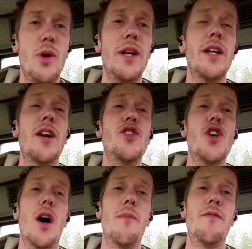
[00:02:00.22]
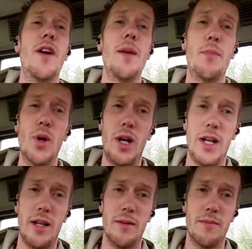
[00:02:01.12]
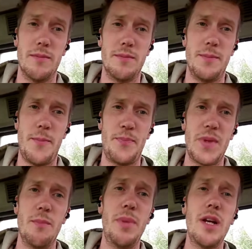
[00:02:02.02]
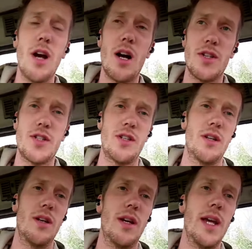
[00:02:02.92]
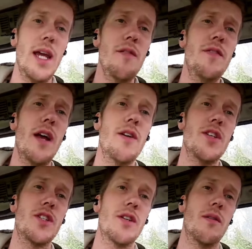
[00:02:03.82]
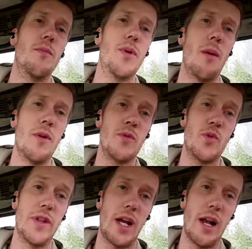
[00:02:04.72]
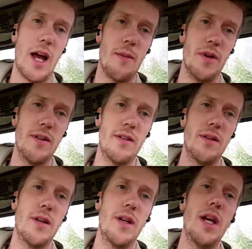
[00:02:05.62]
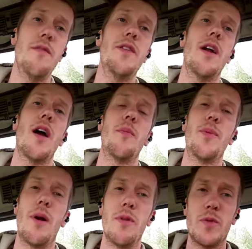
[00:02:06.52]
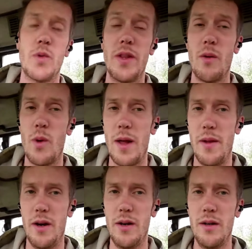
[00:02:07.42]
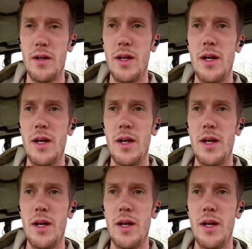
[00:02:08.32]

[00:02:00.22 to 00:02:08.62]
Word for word: doing their job very poorly, because if there is problems with the climate, if there are problems with the weather,